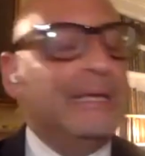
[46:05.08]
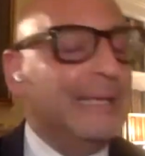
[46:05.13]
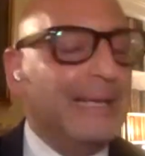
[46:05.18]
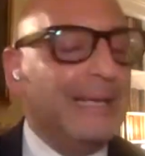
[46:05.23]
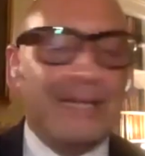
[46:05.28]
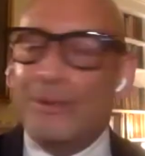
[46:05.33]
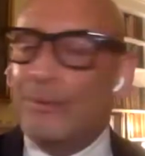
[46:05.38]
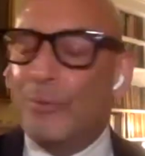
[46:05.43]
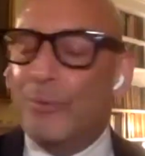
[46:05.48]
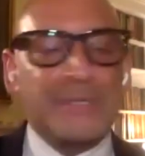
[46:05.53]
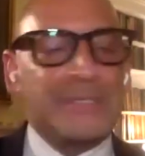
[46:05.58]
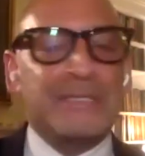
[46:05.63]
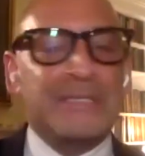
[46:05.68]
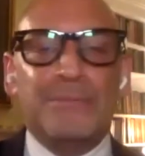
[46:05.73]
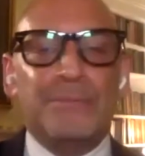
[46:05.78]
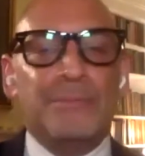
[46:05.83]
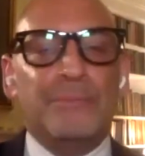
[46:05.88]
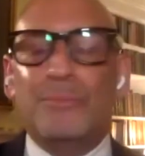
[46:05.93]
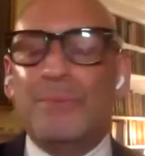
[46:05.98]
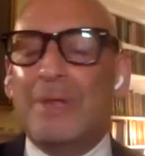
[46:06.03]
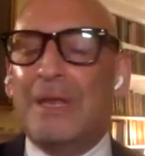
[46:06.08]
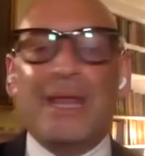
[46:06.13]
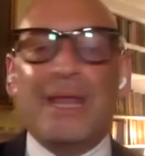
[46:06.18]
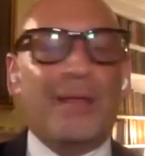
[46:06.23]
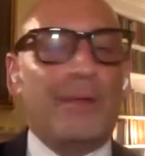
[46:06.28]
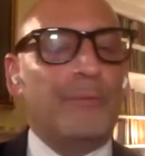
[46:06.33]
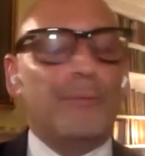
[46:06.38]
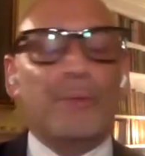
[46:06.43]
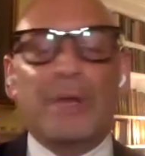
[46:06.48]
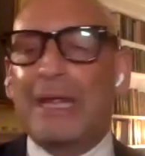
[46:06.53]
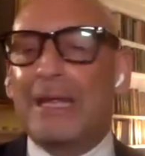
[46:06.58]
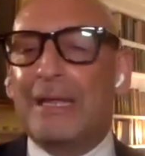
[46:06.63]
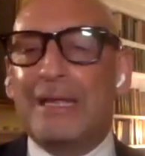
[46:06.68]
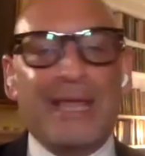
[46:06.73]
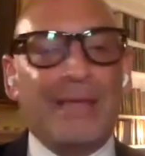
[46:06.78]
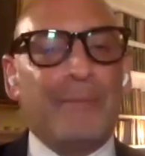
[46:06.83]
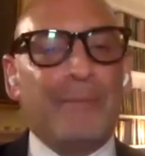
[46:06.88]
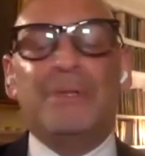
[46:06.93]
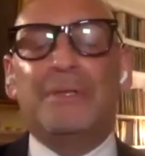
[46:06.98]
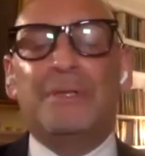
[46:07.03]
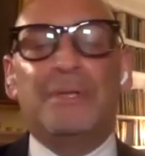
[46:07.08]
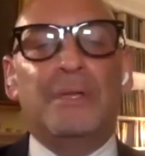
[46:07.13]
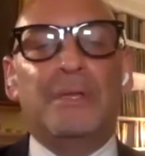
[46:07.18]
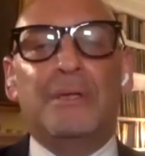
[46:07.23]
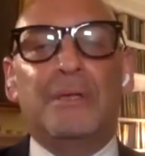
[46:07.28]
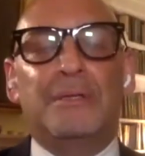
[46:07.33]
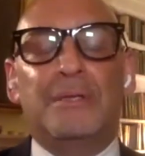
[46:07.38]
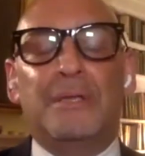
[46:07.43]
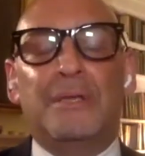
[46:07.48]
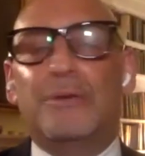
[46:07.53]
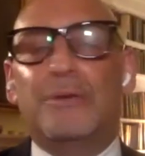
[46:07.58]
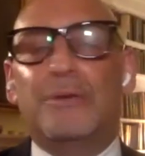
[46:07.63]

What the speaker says: And it wasn't when I came into the